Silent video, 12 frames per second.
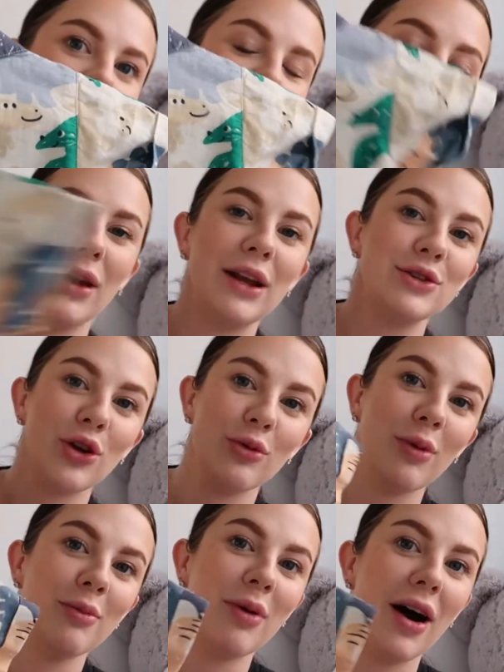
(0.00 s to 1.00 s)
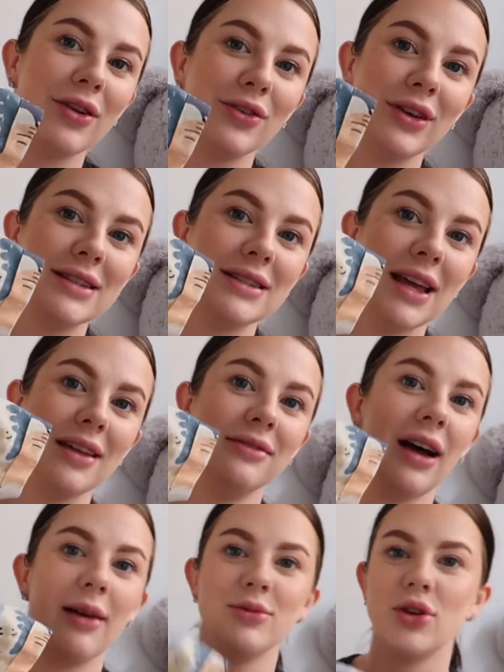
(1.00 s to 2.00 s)
And when I showed my partner, he
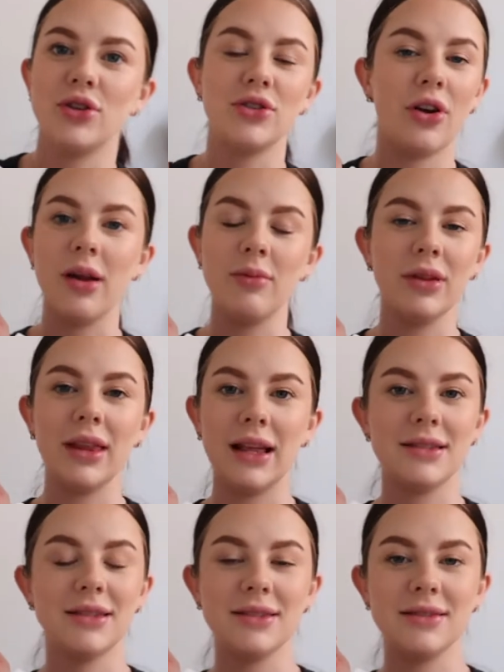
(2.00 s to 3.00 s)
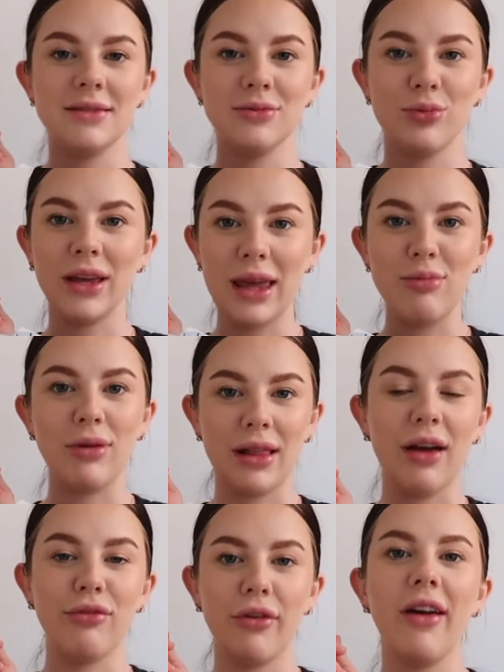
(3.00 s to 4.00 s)
said, I'm so sorry, but we're keeping
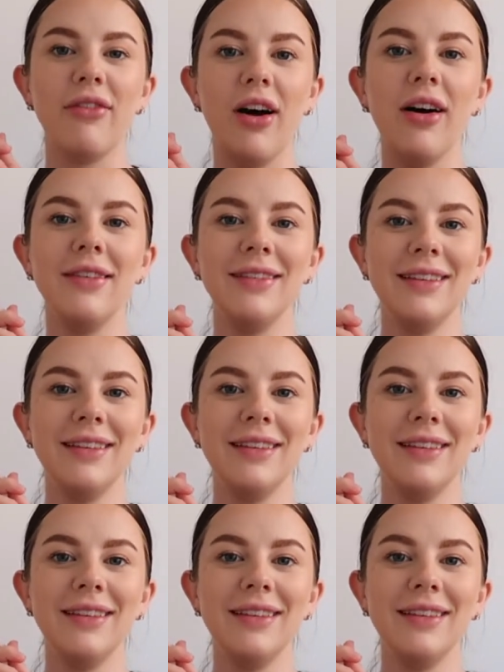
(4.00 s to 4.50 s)
that forever.